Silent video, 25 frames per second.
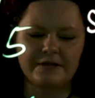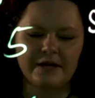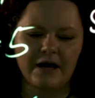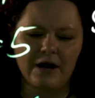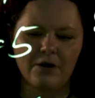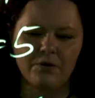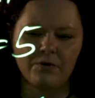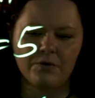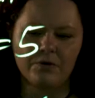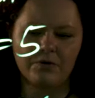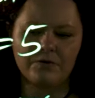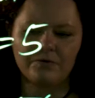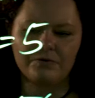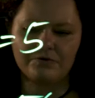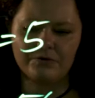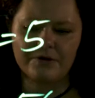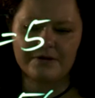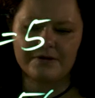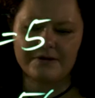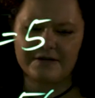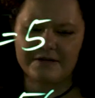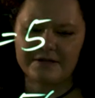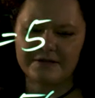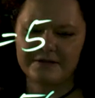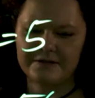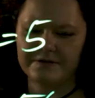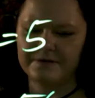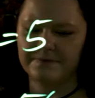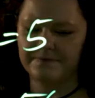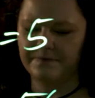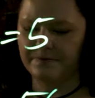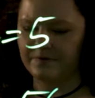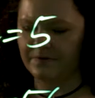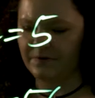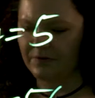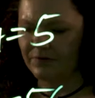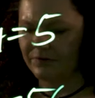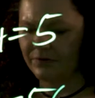now for these.
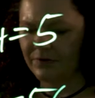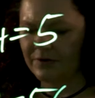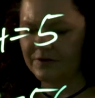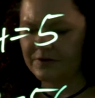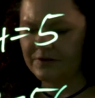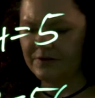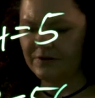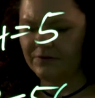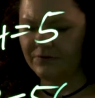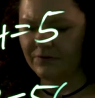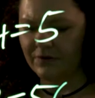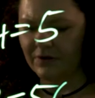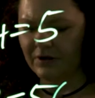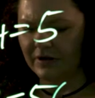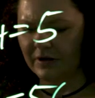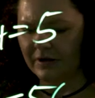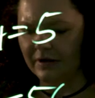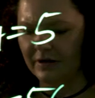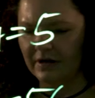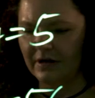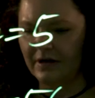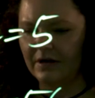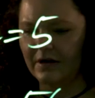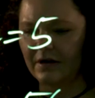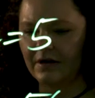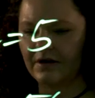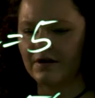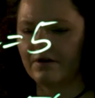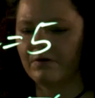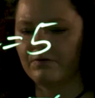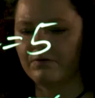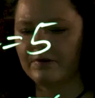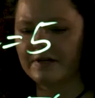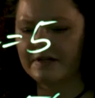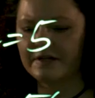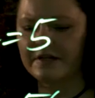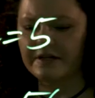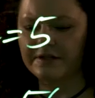First of all,
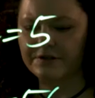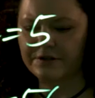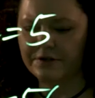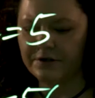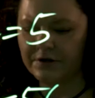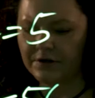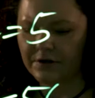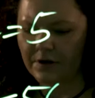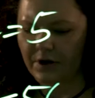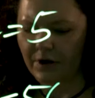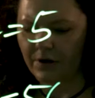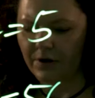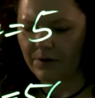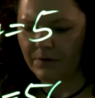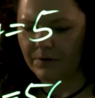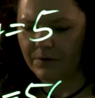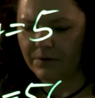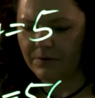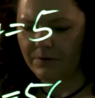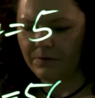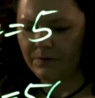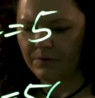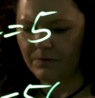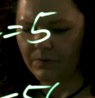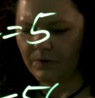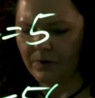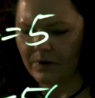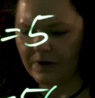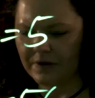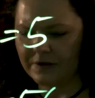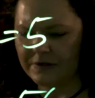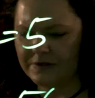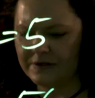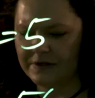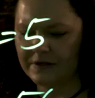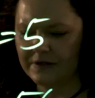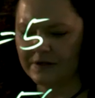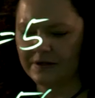we need to know
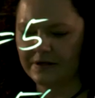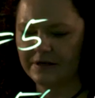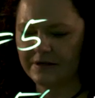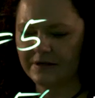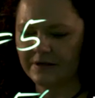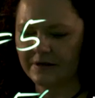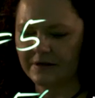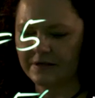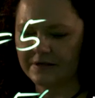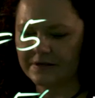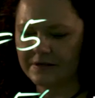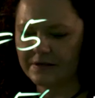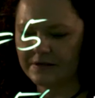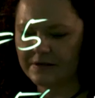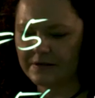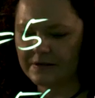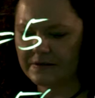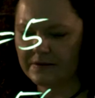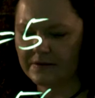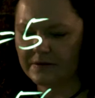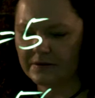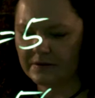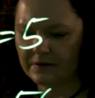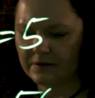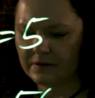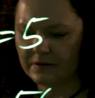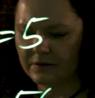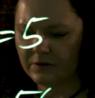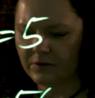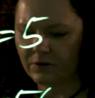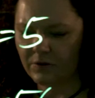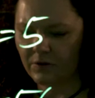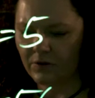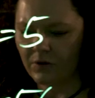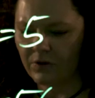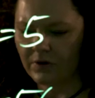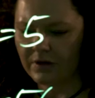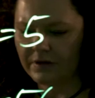what this is
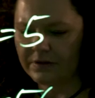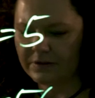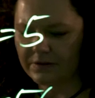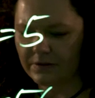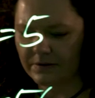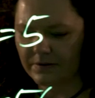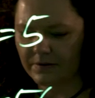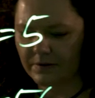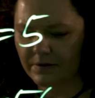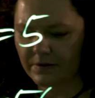called.